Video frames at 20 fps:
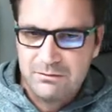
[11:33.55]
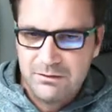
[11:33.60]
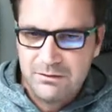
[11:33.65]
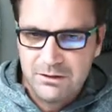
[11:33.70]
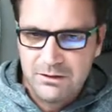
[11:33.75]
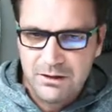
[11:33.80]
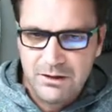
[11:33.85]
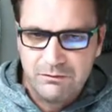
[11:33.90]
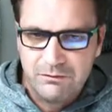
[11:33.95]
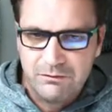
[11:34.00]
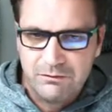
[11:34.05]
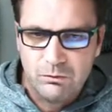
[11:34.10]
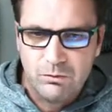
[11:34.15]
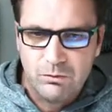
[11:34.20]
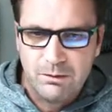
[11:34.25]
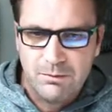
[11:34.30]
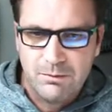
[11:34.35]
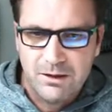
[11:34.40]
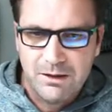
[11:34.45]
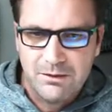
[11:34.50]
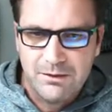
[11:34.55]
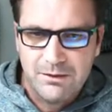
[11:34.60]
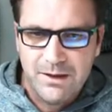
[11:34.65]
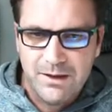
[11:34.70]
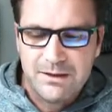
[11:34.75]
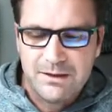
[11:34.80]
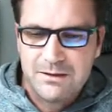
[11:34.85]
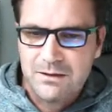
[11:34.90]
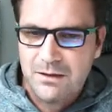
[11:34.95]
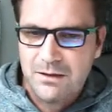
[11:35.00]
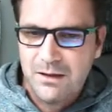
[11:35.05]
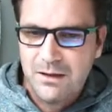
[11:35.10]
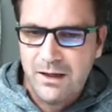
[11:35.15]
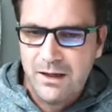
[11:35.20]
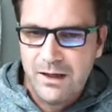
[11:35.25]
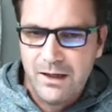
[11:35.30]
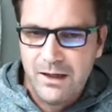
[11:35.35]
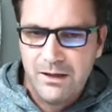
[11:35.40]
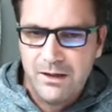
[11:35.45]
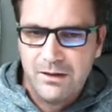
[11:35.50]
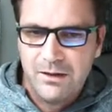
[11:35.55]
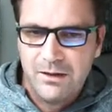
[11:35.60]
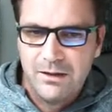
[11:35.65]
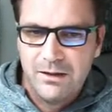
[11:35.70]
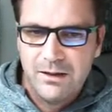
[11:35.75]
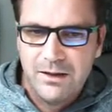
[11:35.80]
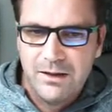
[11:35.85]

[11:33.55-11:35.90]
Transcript: You don't have to worry about that either.